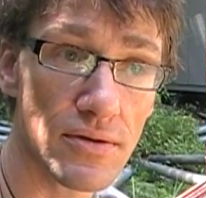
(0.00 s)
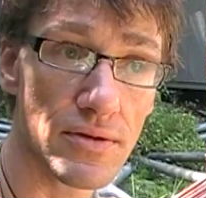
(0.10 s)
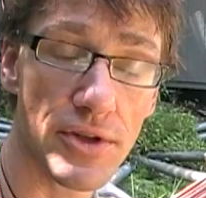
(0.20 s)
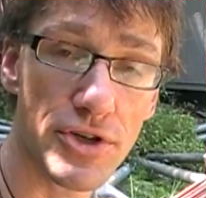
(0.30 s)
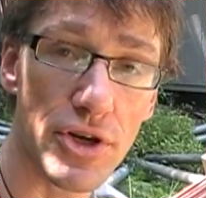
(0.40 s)

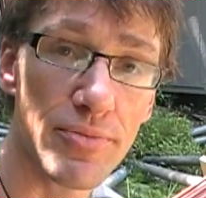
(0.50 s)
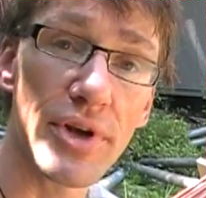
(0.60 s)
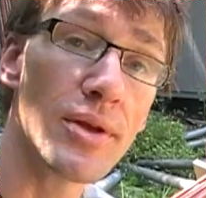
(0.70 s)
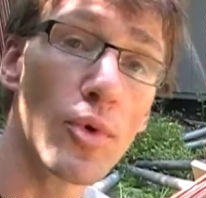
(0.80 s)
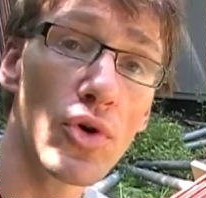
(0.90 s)
there shouldn't
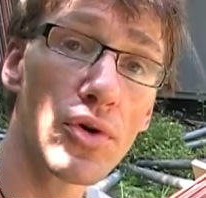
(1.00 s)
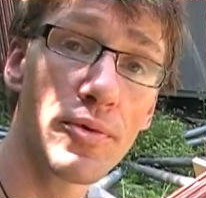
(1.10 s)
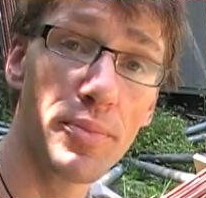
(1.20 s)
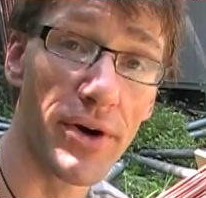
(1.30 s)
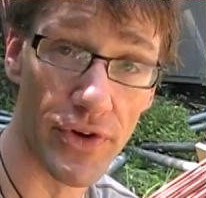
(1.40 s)
be any more
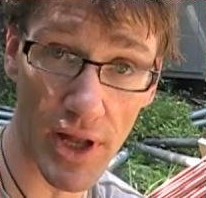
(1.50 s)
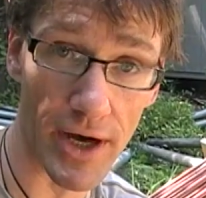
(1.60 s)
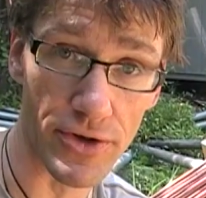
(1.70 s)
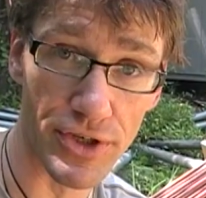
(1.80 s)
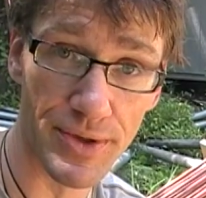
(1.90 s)
puffy
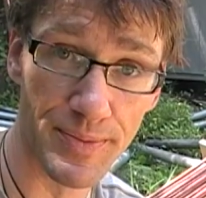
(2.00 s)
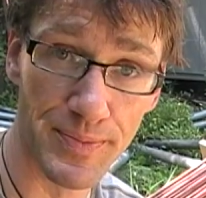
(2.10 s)
clouds